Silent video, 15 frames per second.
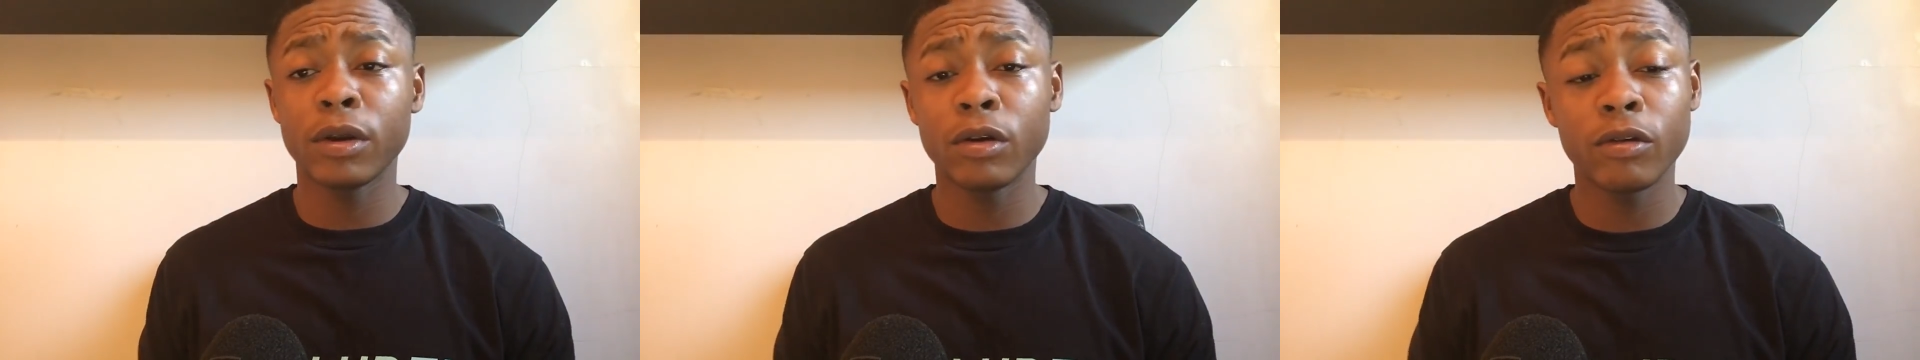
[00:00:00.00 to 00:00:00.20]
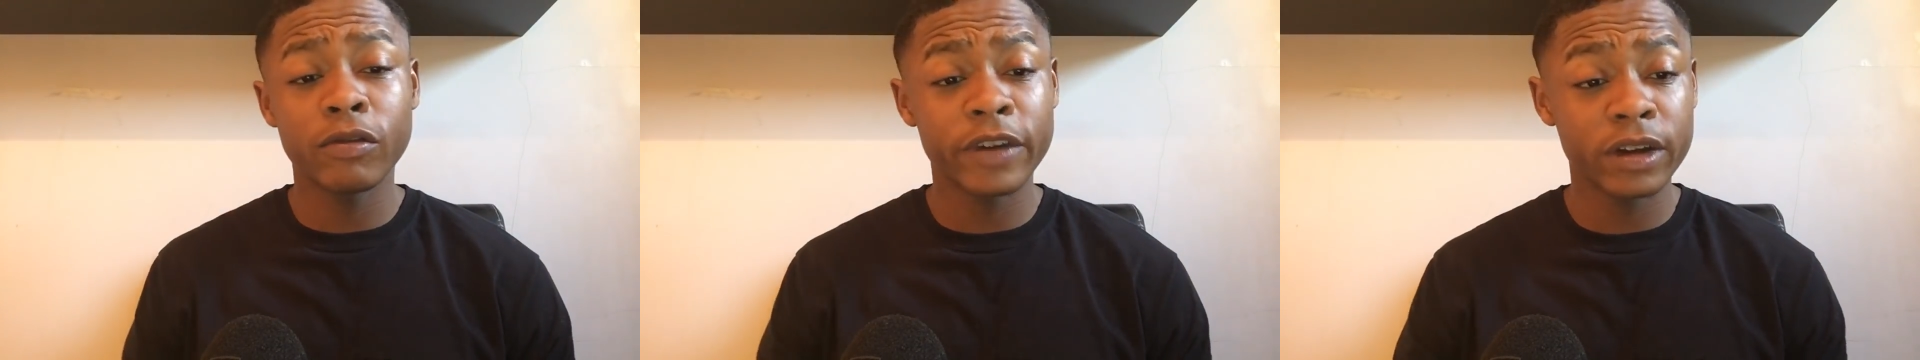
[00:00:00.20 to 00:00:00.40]
I
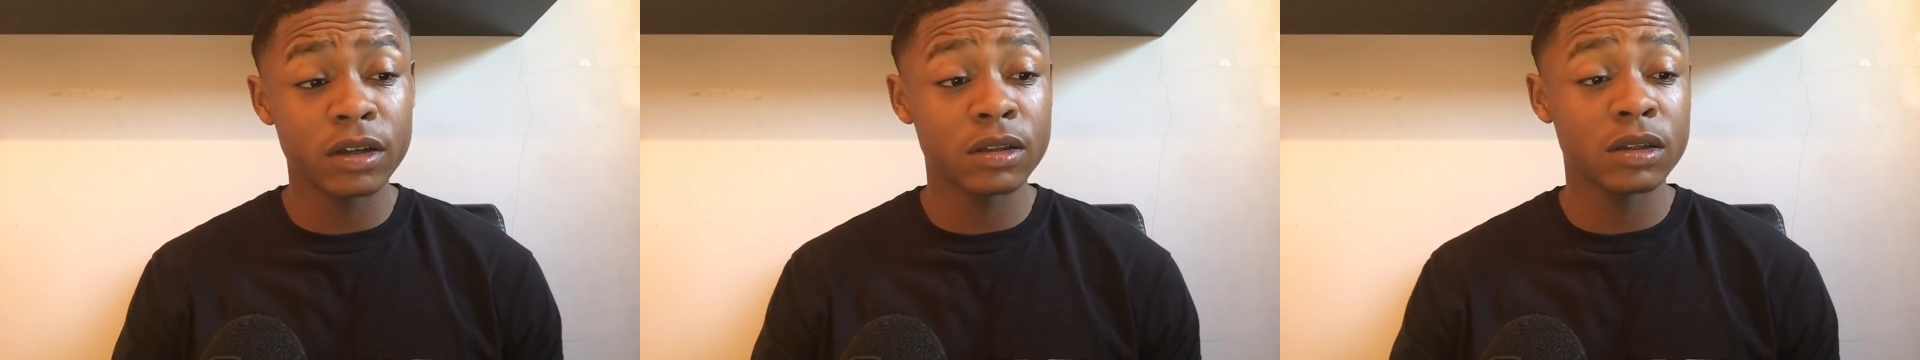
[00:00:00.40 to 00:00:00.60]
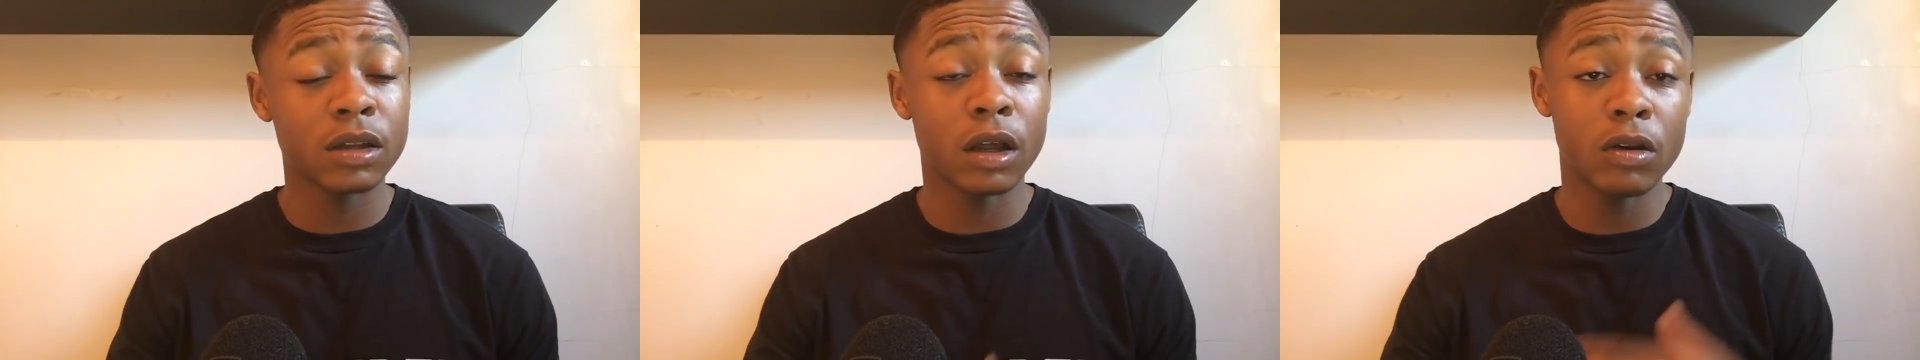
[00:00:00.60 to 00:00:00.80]
know Wenger
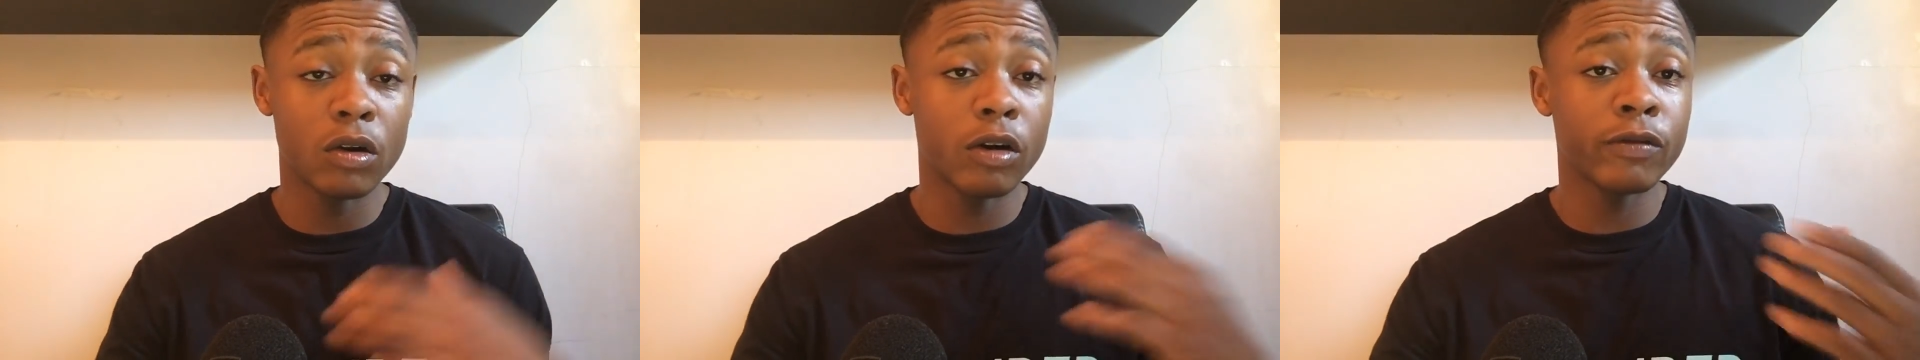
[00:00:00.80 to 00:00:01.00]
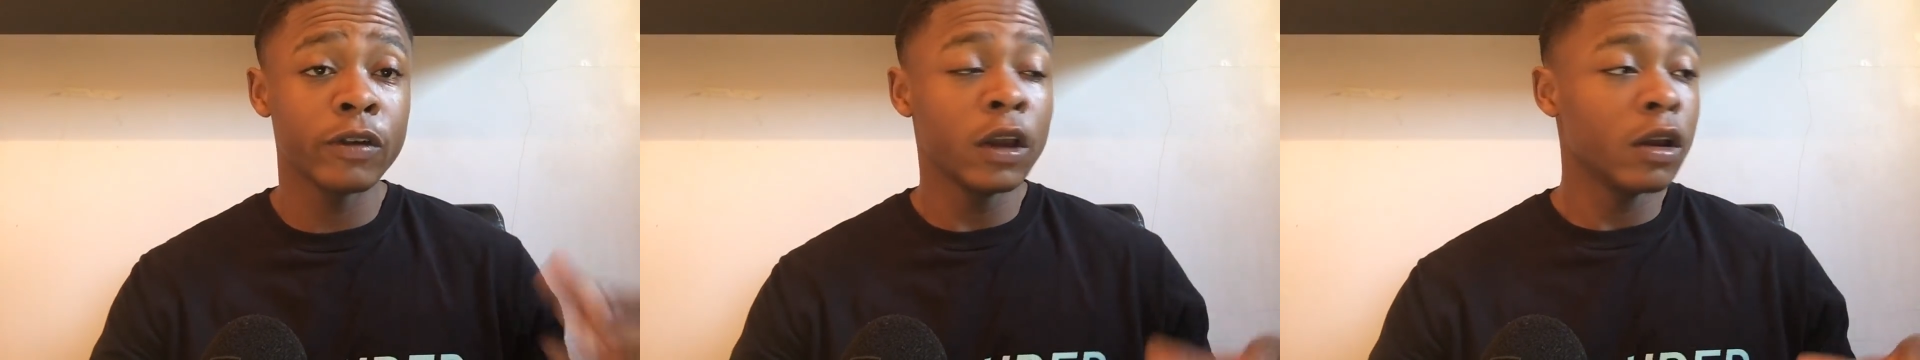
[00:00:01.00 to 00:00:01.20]
did,
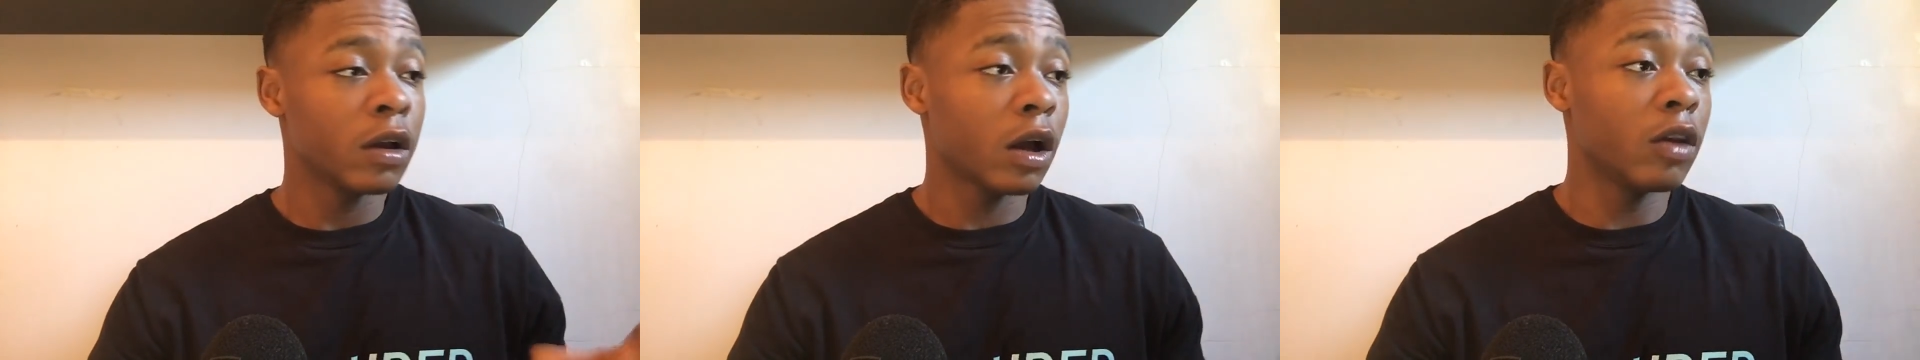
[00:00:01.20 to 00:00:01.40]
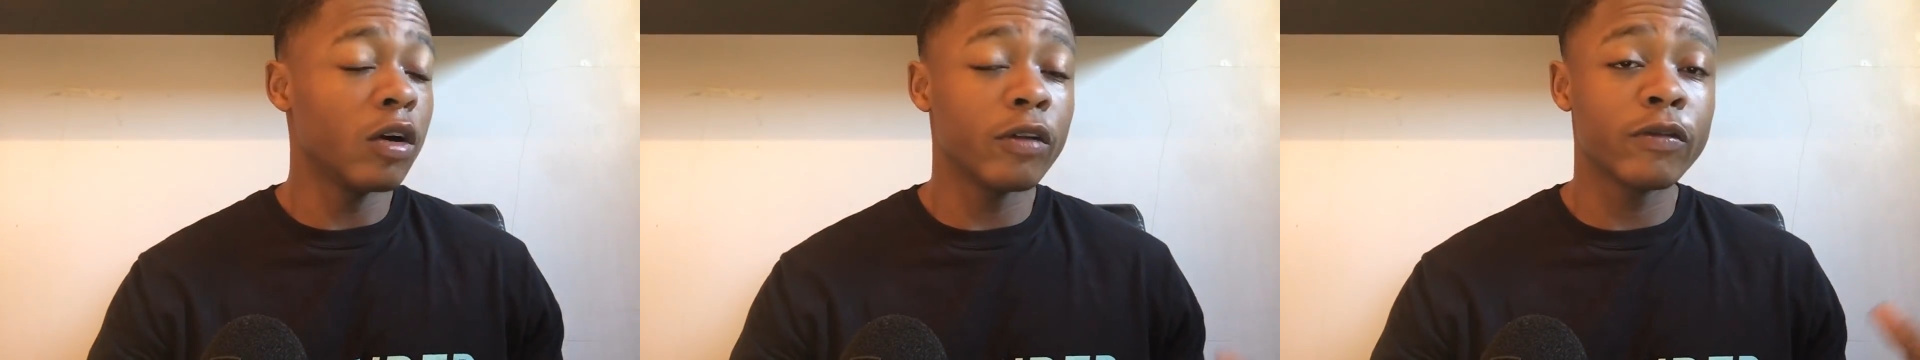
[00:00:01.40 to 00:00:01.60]

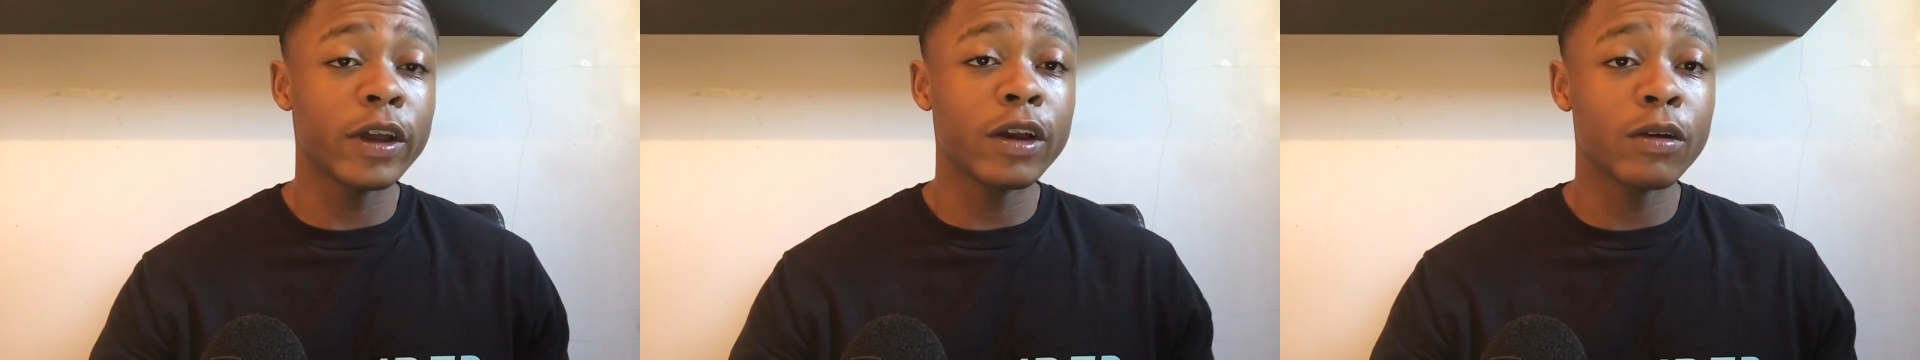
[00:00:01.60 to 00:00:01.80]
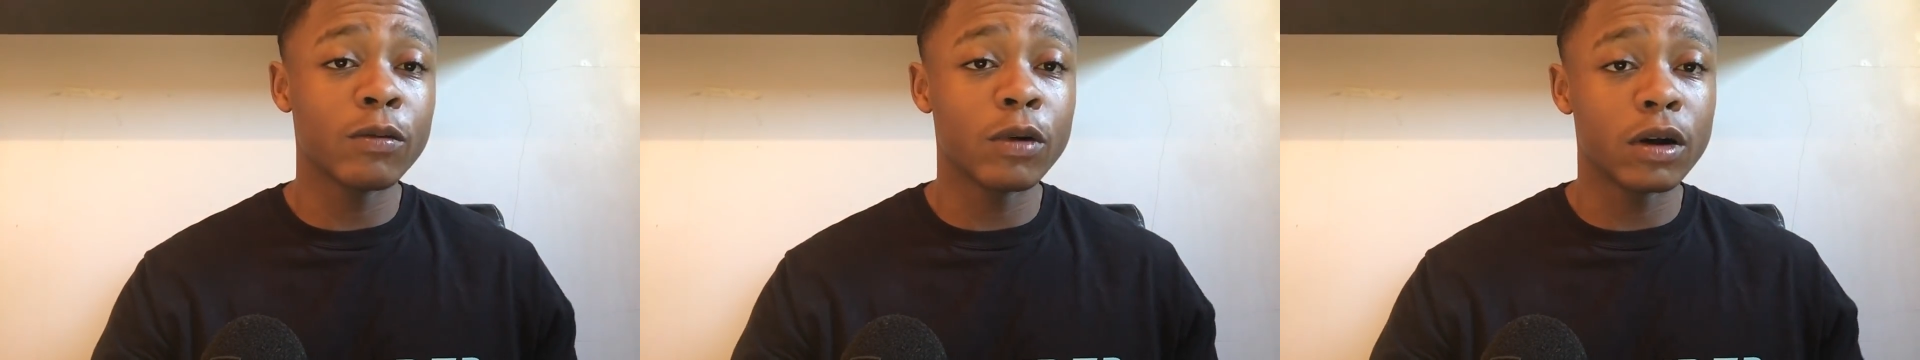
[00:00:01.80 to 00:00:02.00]

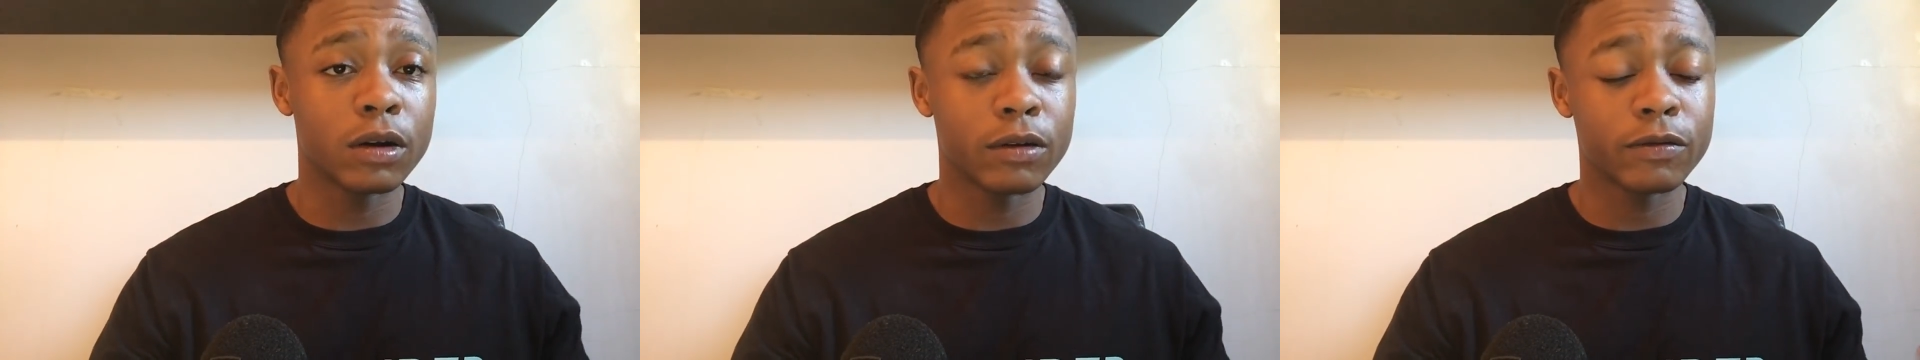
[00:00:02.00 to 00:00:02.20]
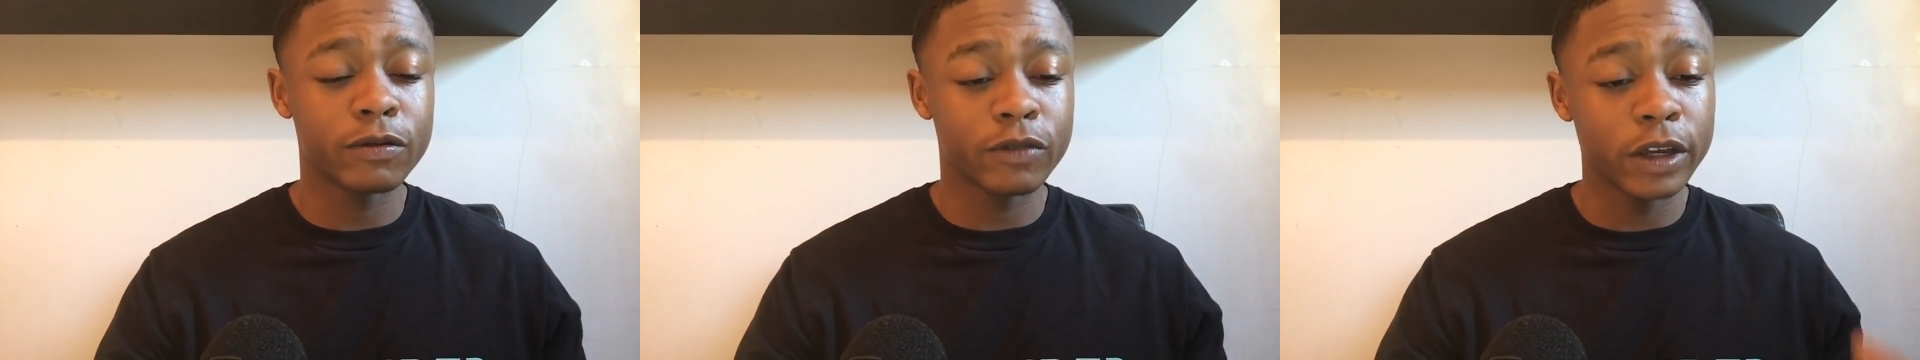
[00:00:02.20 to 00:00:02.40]

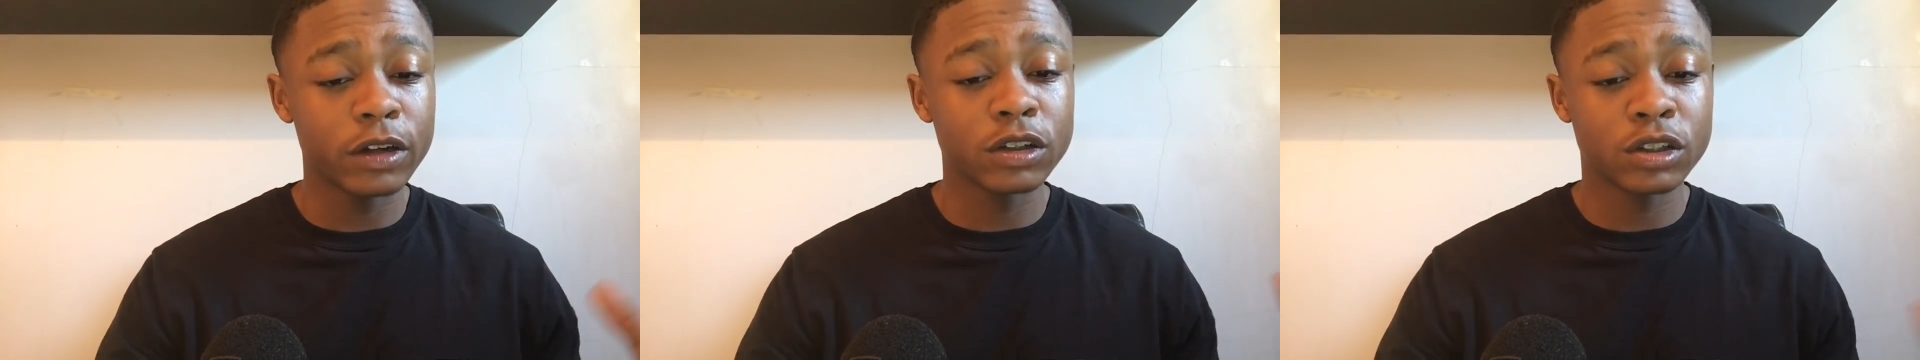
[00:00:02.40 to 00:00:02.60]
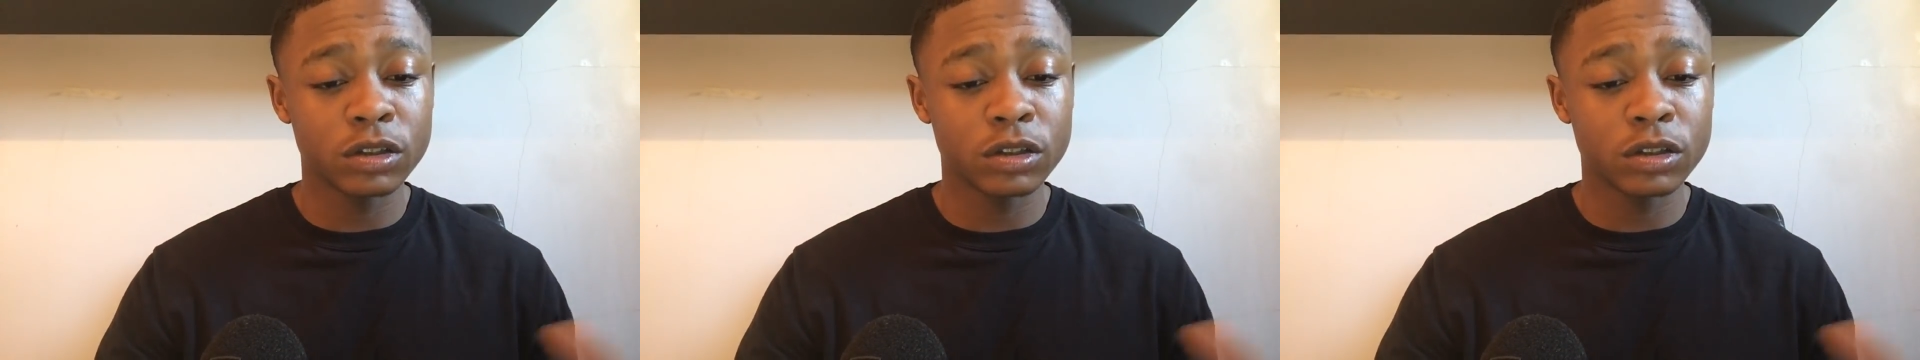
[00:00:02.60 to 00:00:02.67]
Wenger